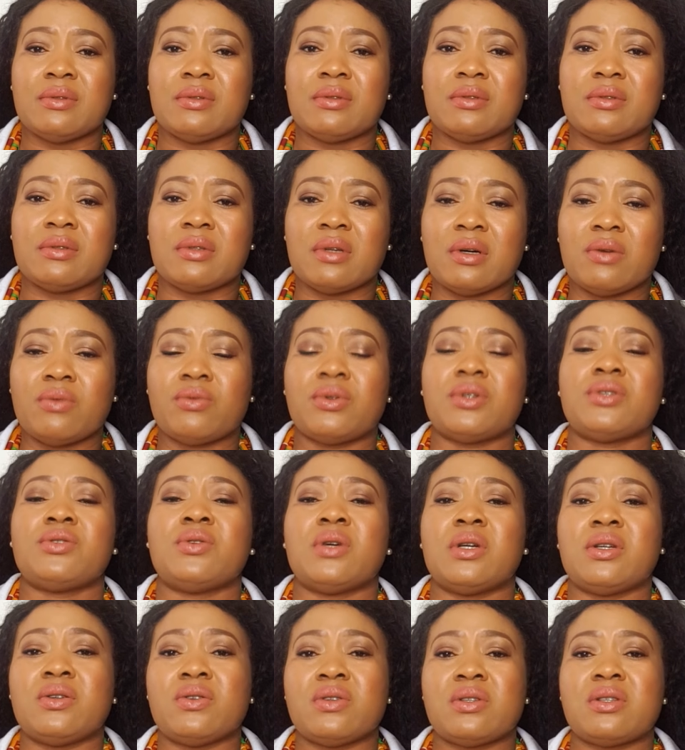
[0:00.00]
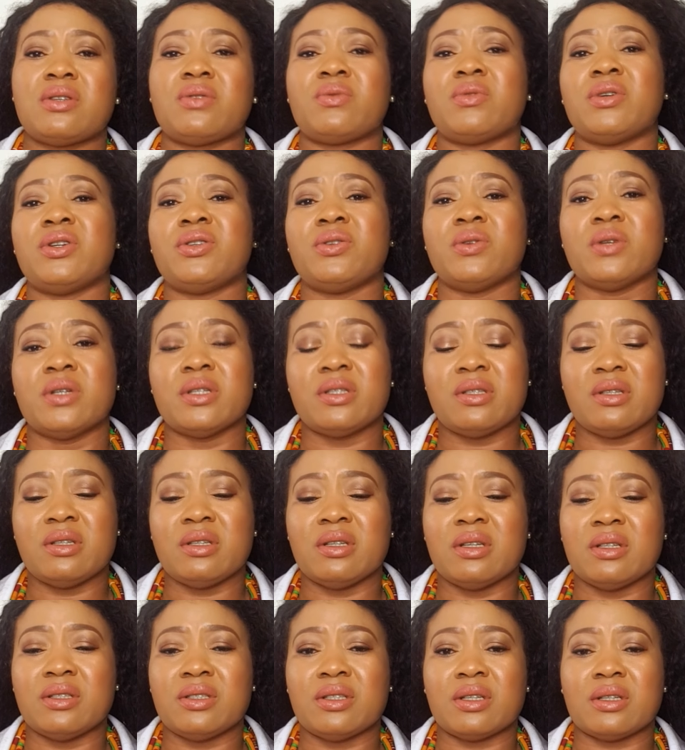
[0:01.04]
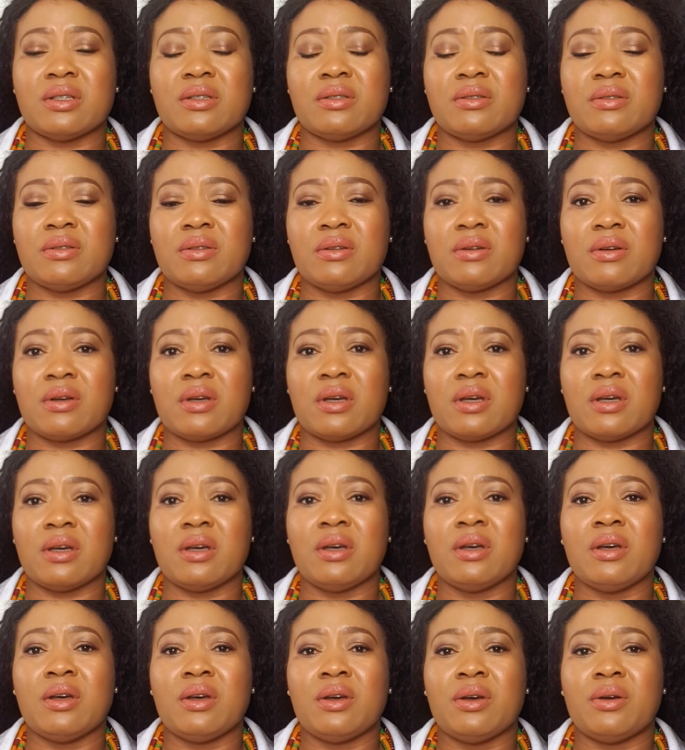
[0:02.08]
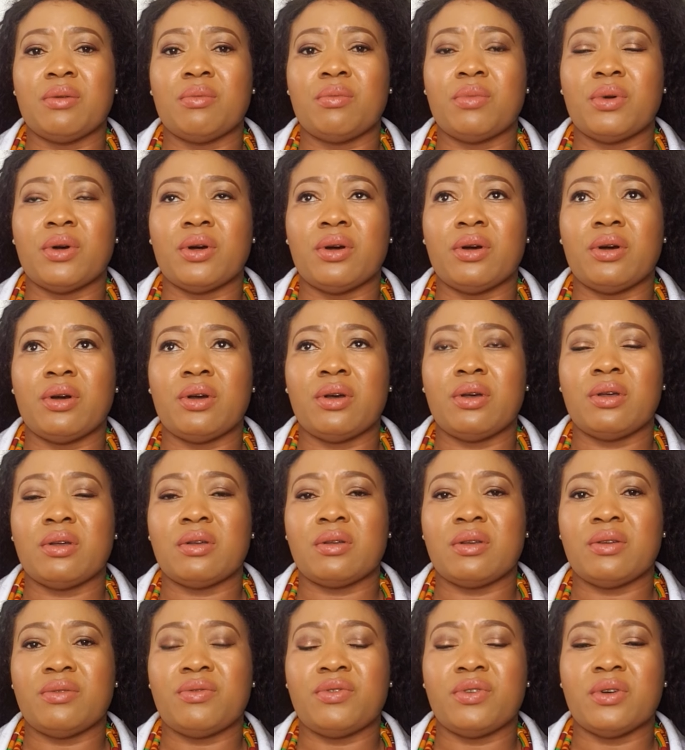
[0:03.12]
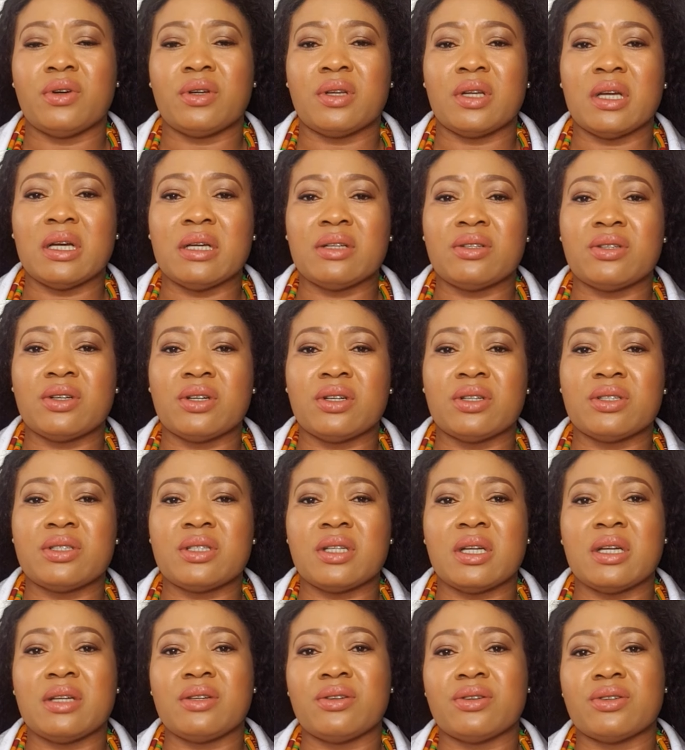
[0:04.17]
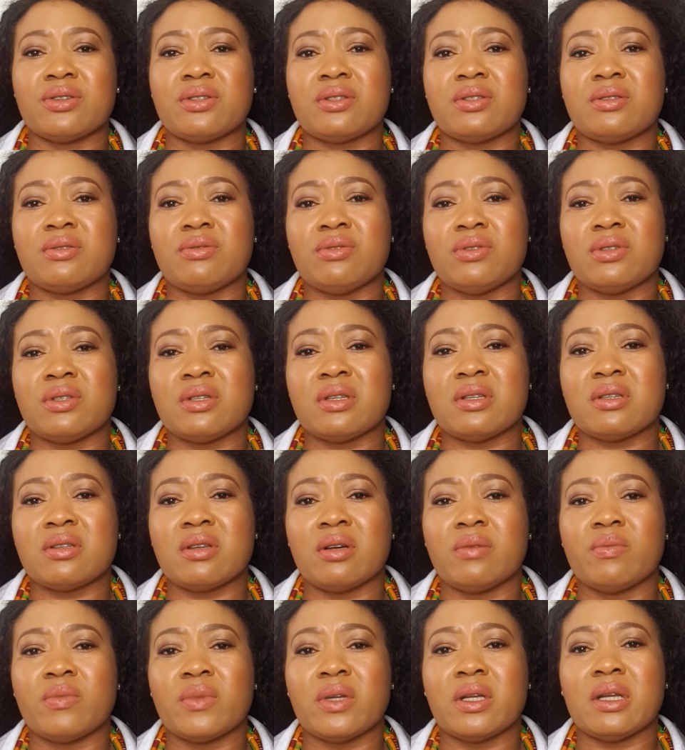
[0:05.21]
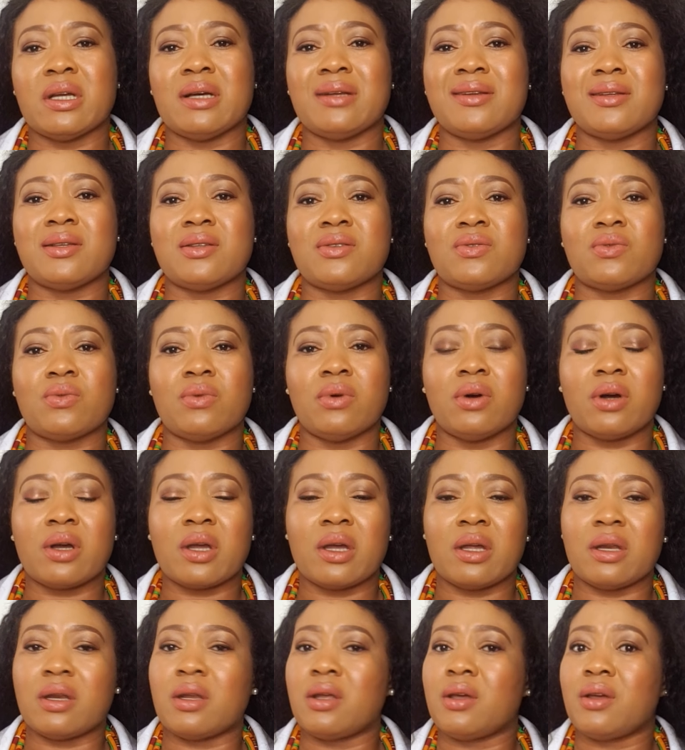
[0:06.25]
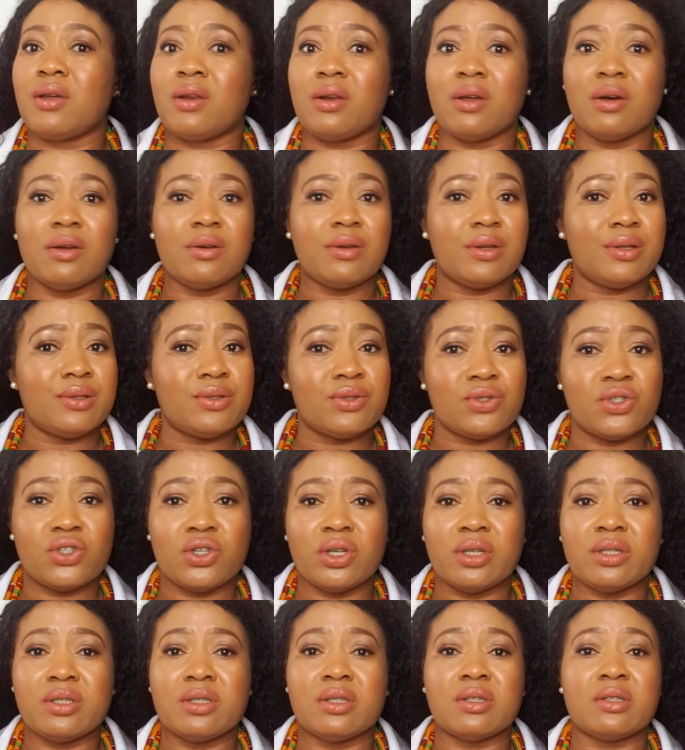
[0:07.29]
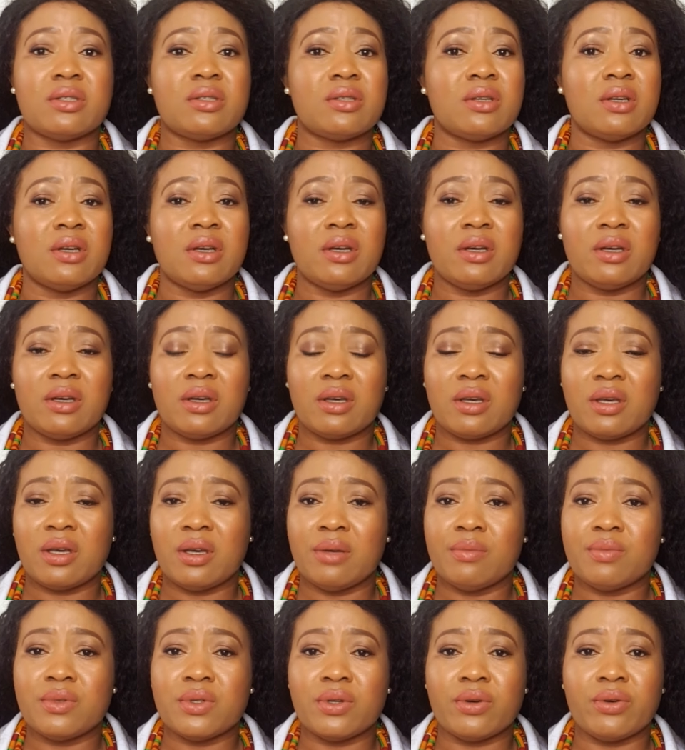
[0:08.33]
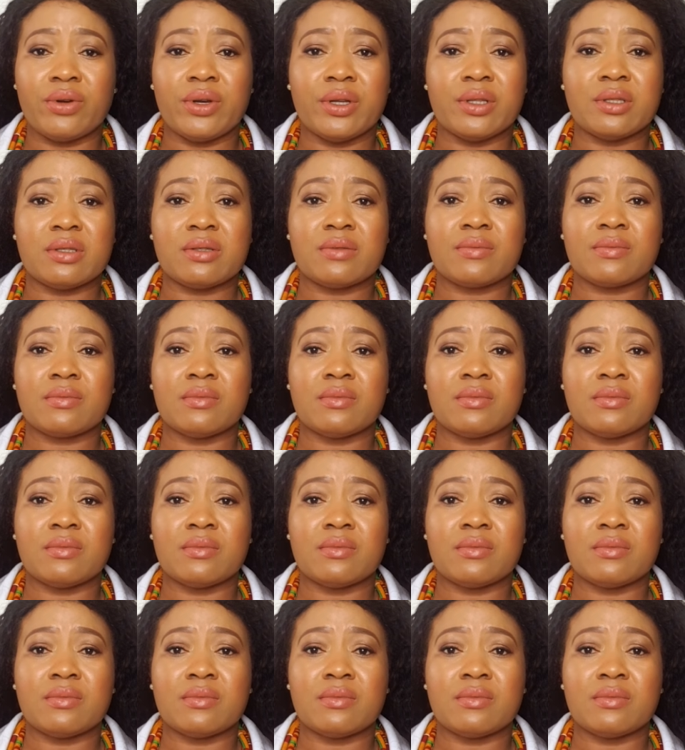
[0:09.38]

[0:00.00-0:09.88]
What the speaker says: than what you are using when you're a teenager. Okay. But if you're an adult and you're using something and it's working, you don't need to change it. Keep to it.